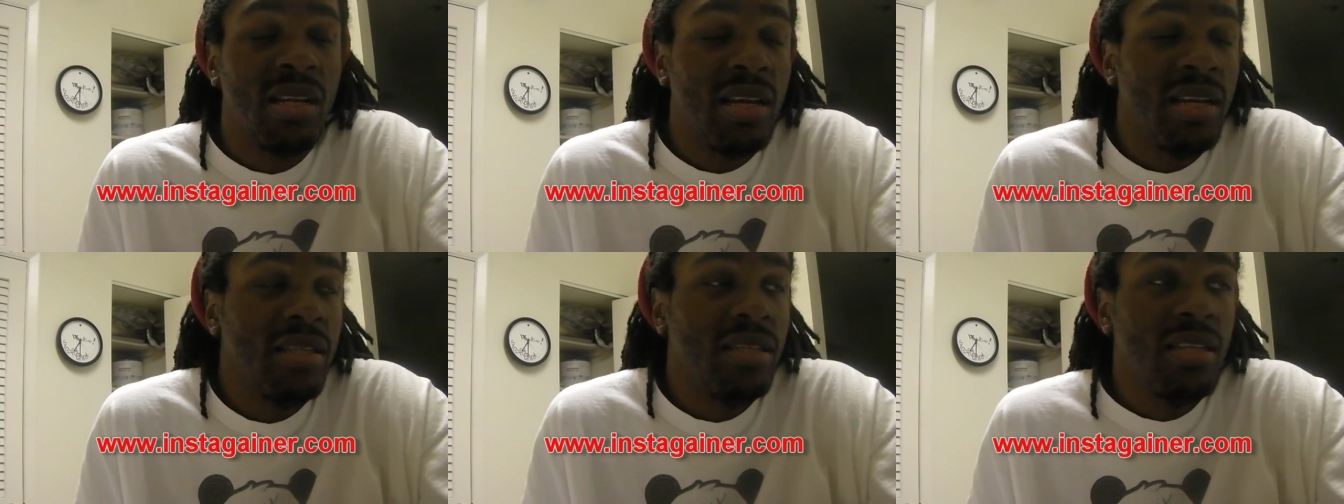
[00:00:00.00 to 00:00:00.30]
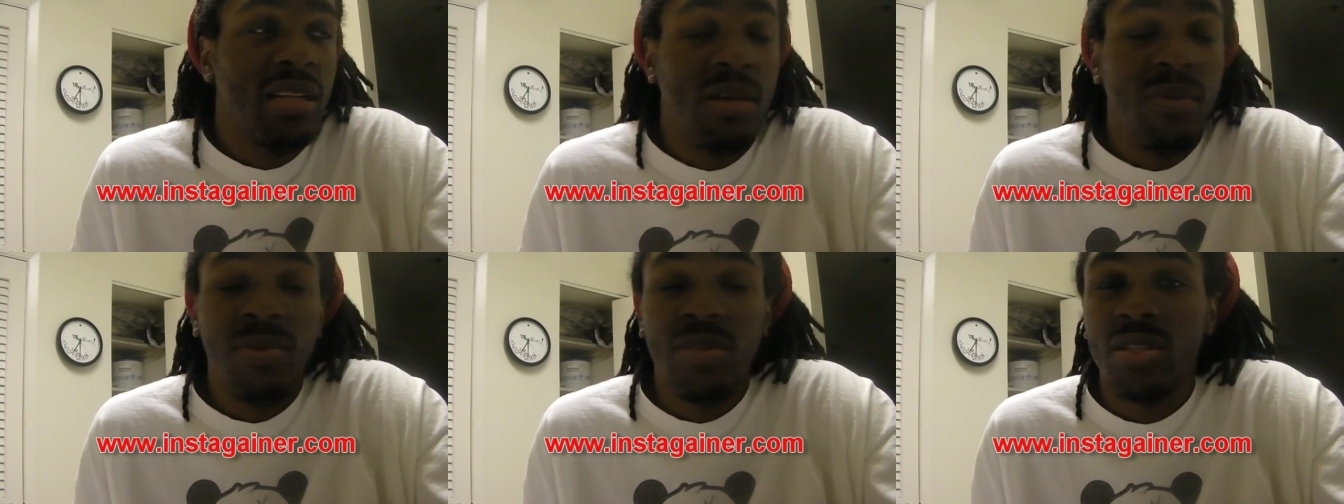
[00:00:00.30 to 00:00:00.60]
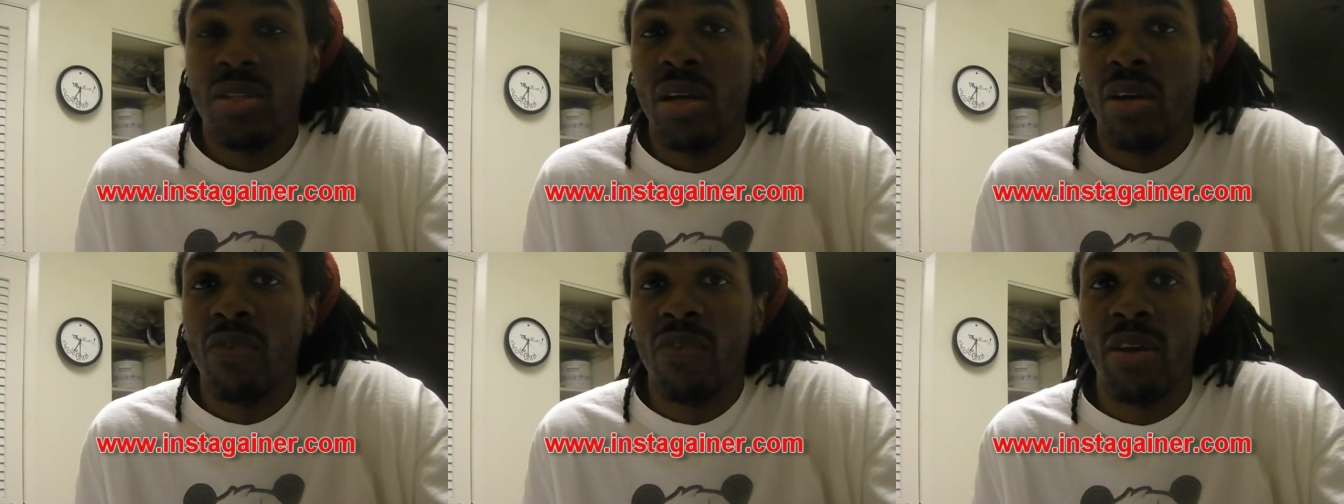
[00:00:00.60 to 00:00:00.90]
Like shit, I'm gonna
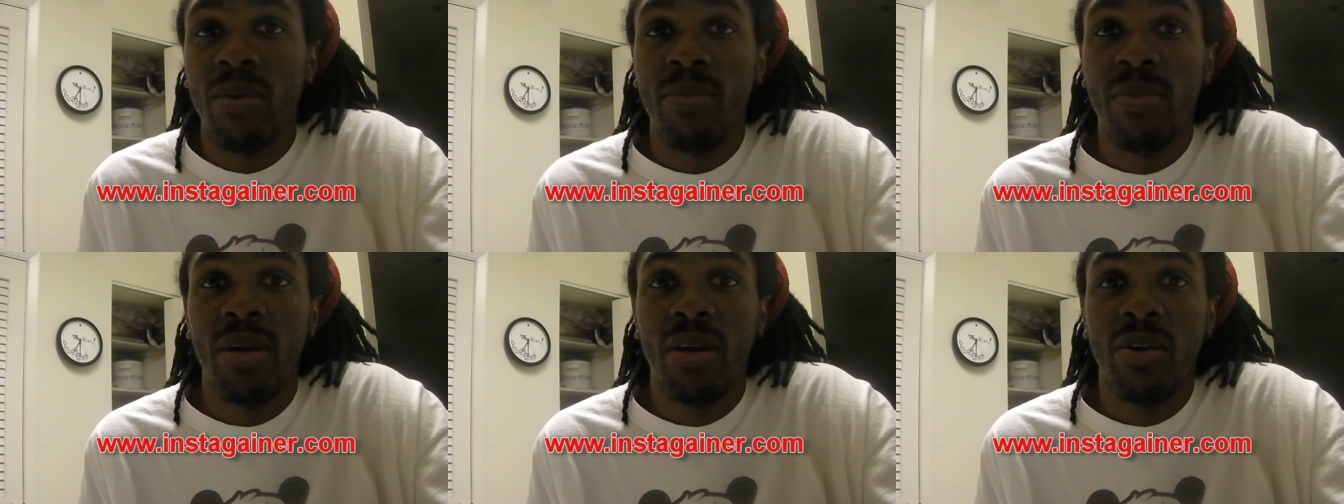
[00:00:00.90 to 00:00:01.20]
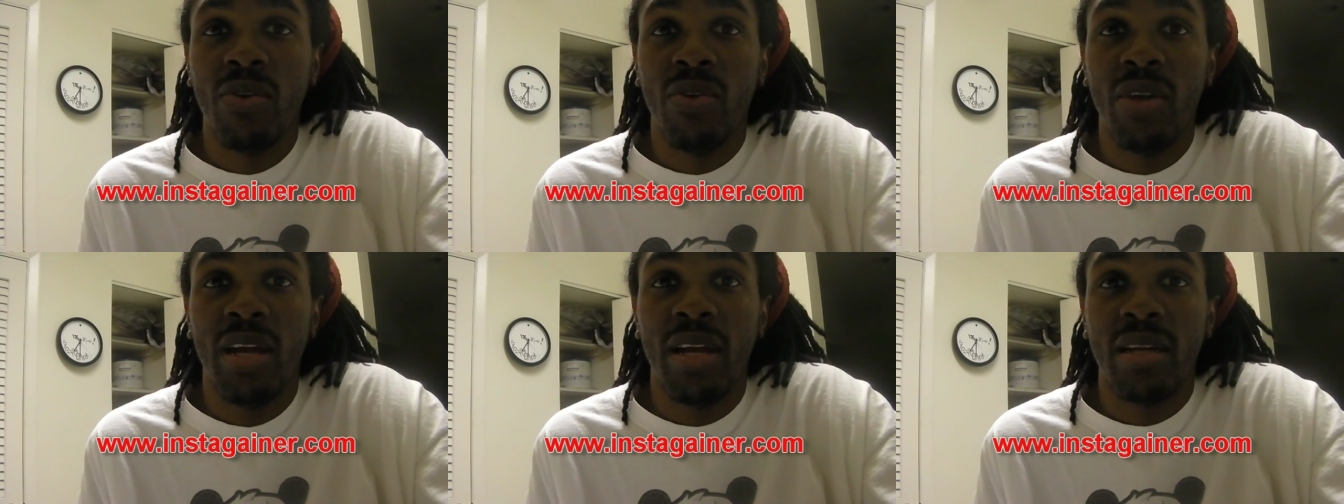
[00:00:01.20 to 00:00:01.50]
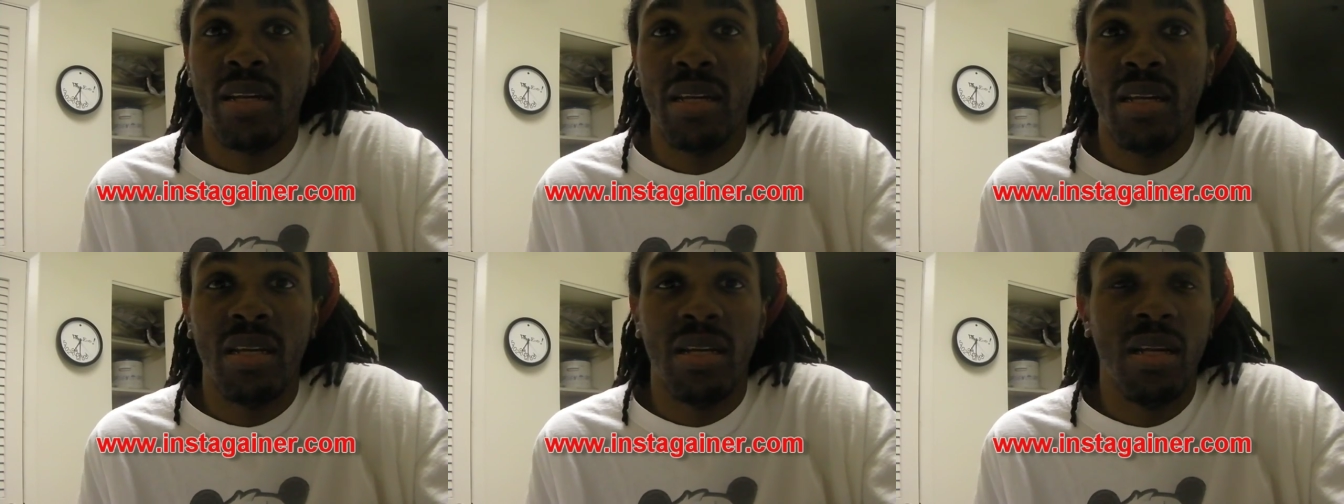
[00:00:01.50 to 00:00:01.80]
start rapping about
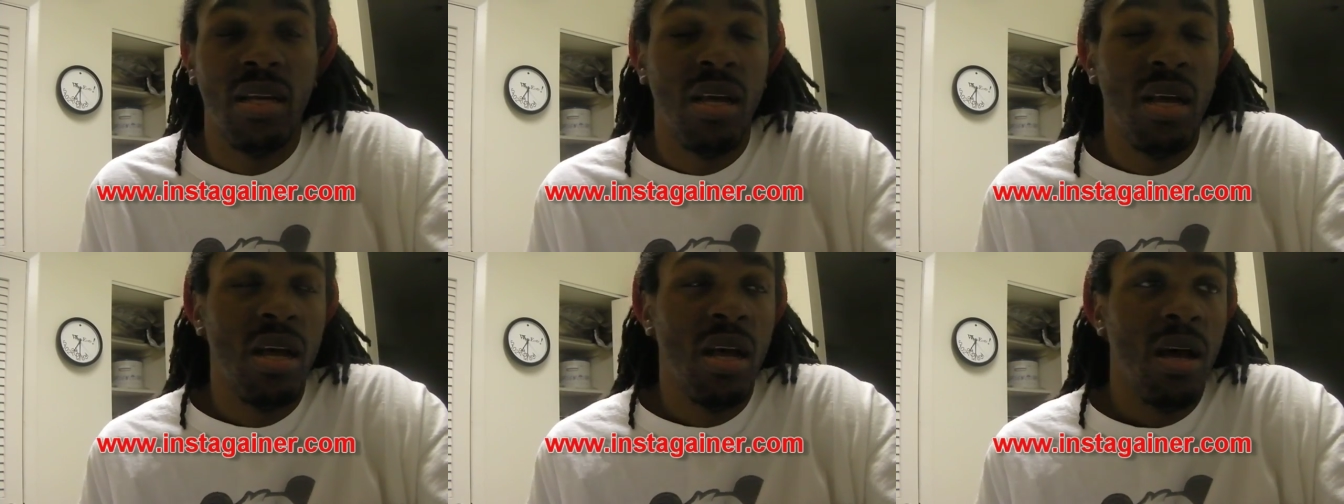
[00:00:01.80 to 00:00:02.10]
crack then.